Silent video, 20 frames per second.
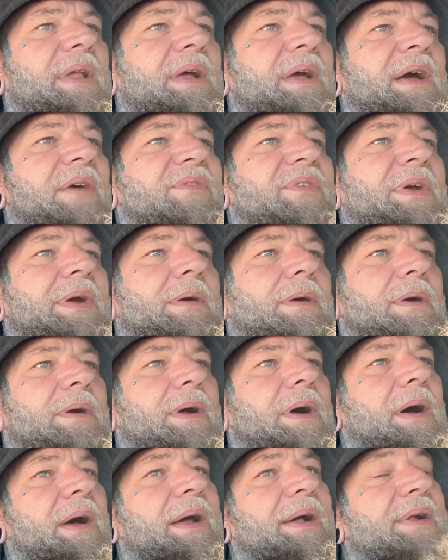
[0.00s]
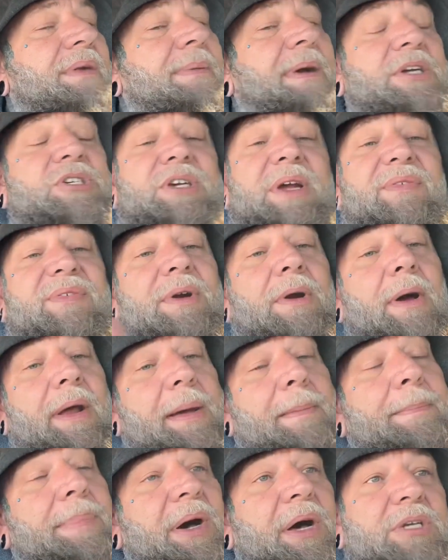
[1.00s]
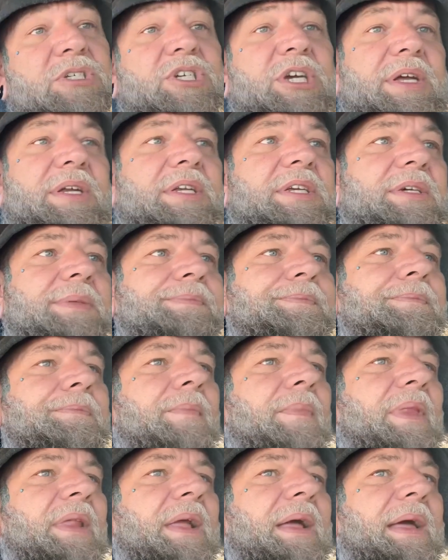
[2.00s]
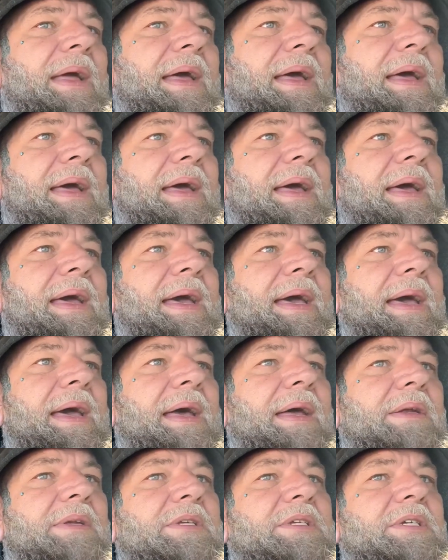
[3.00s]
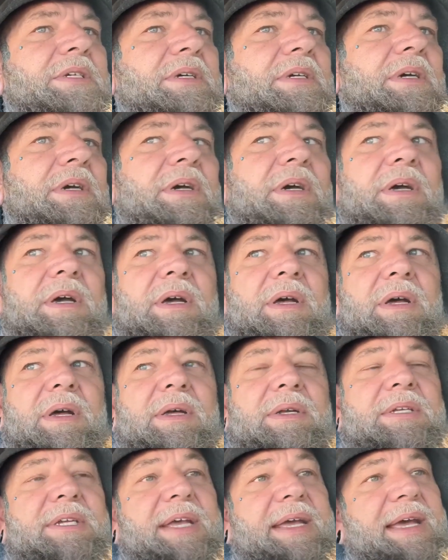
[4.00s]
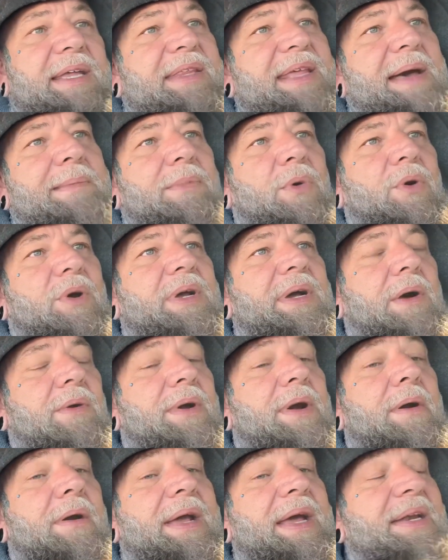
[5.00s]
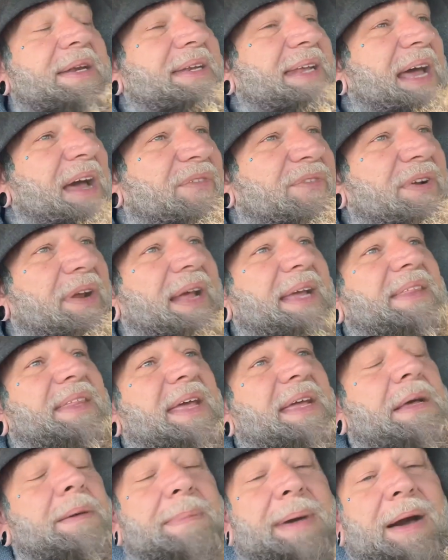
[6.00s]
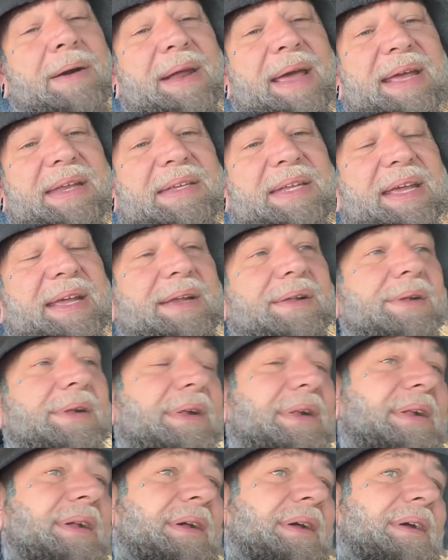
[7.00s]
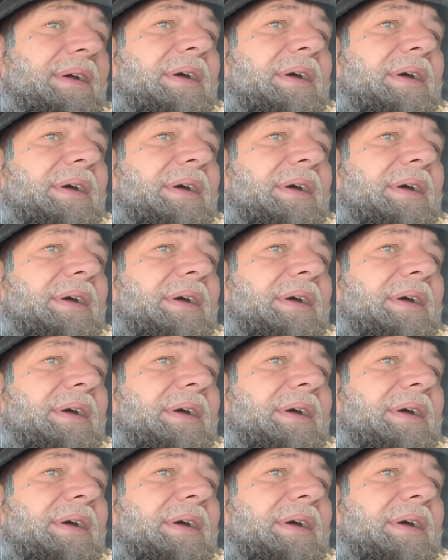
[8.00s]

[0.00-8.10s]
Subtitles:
If you're, especially if you're on a budget and to get that more cone area, definitely think about 18s.